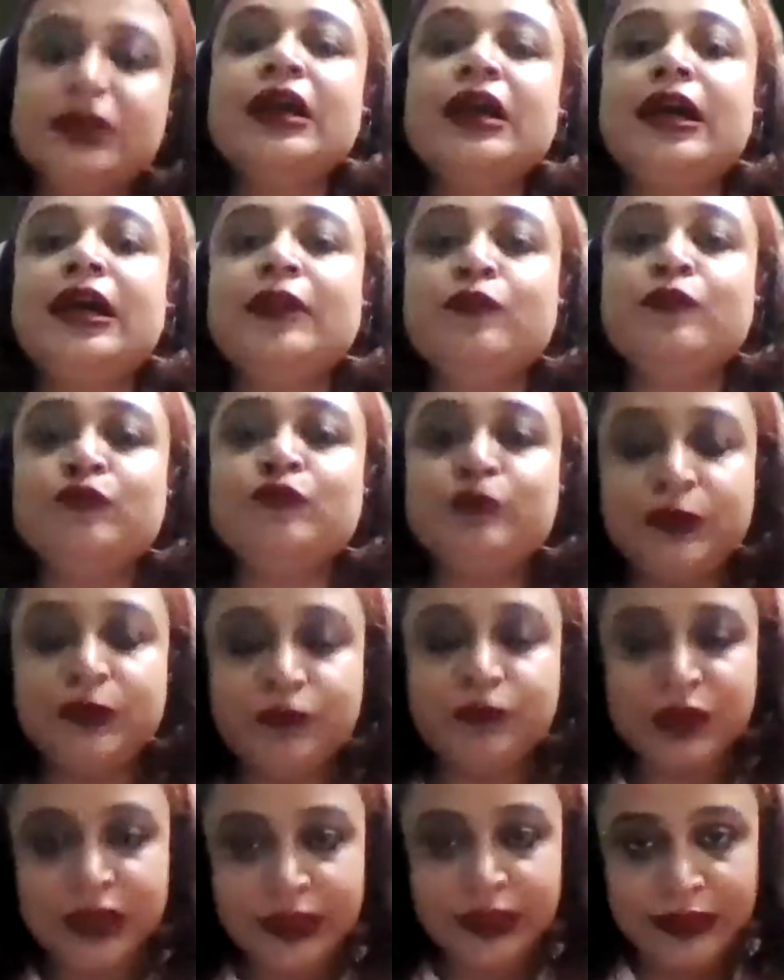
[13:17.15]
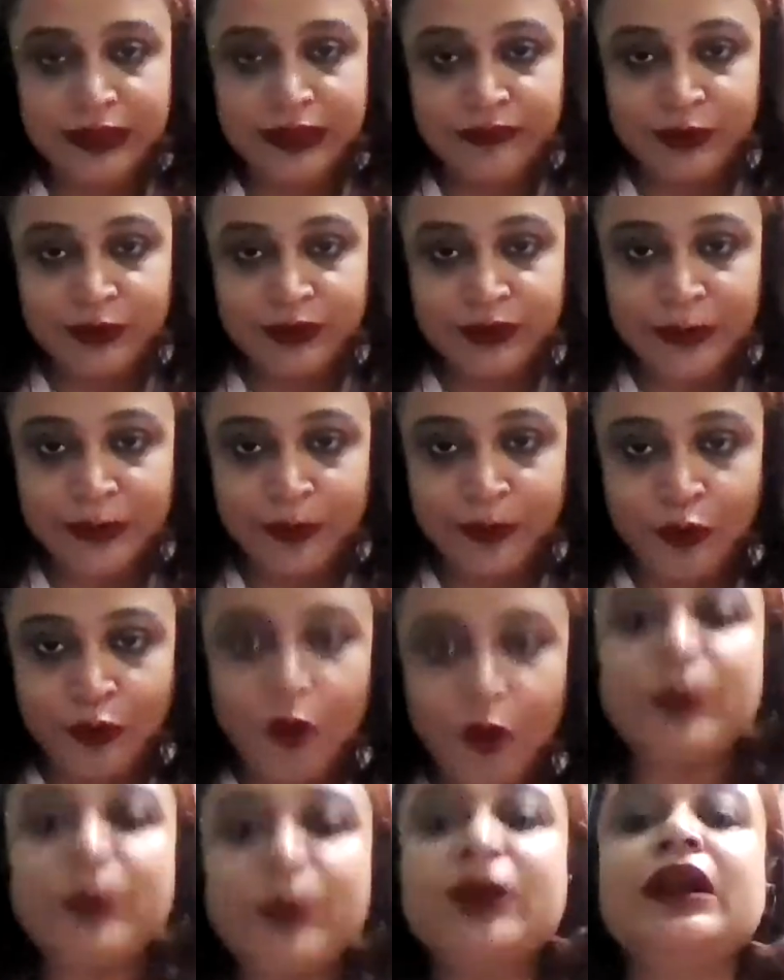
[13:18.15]
and we will give you the
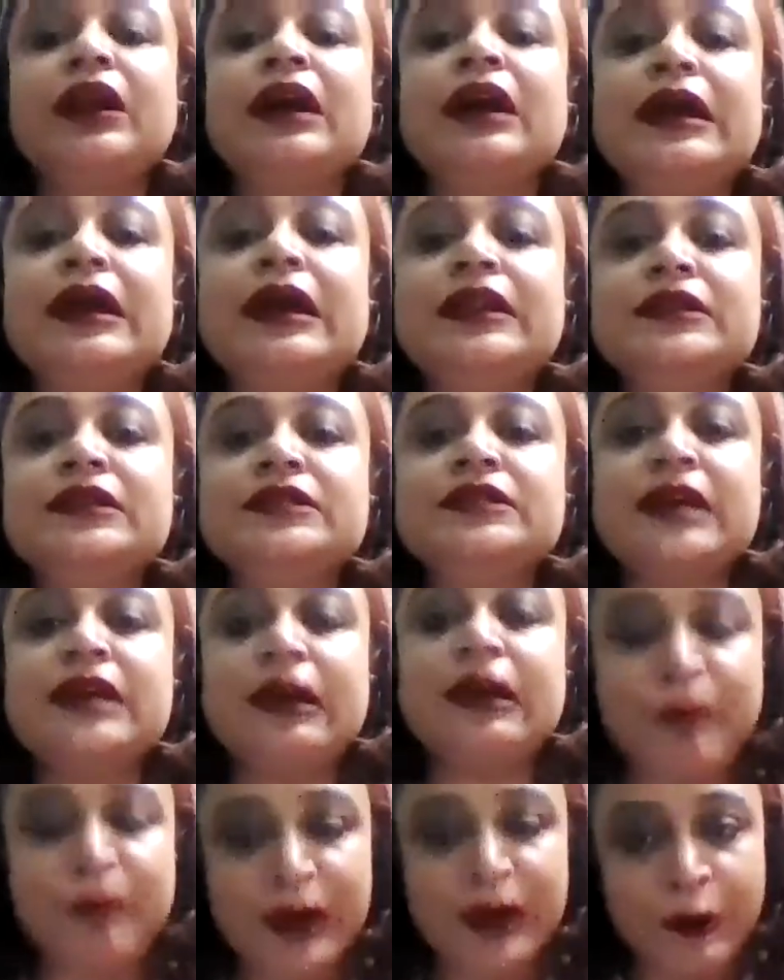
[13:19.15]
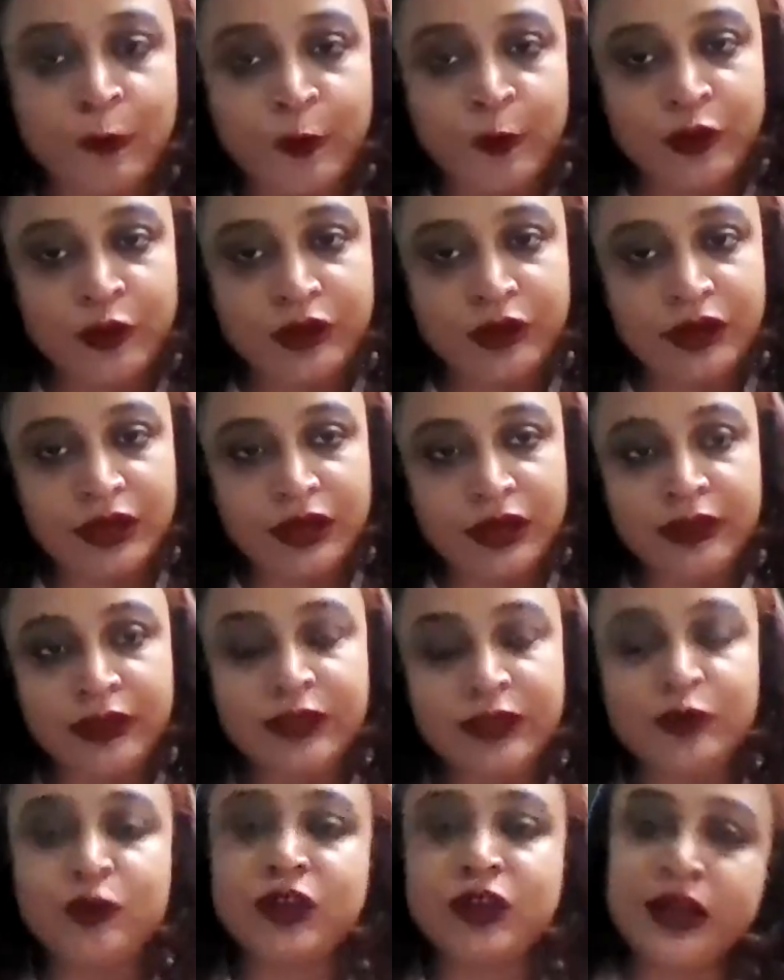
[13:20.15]
proper guidance about
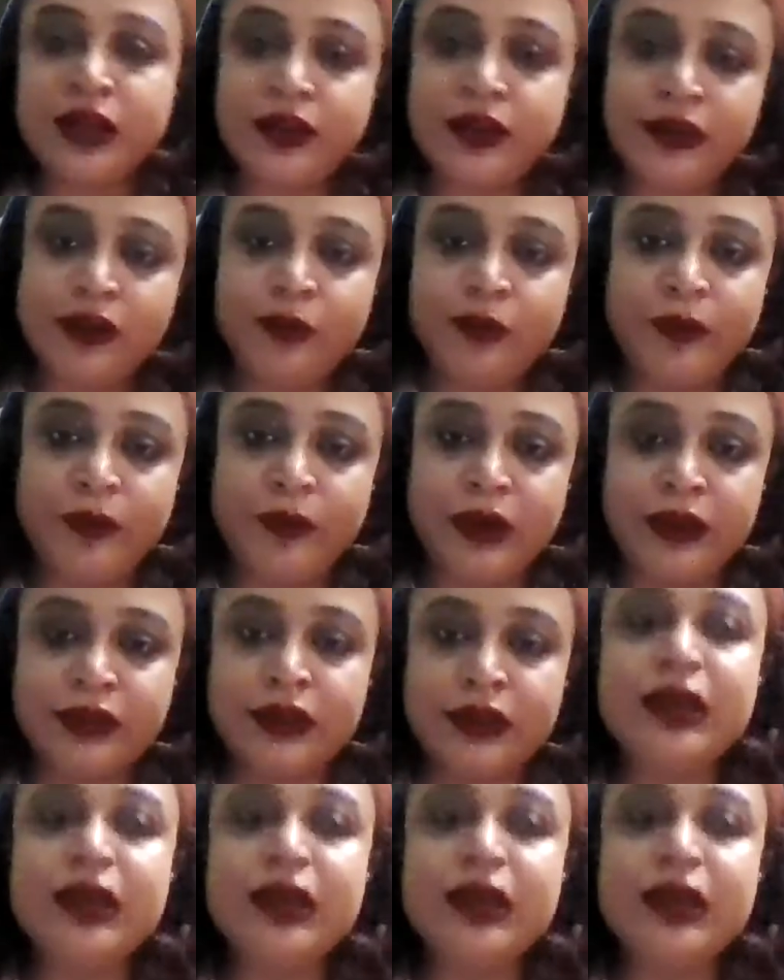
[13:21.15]
your career path.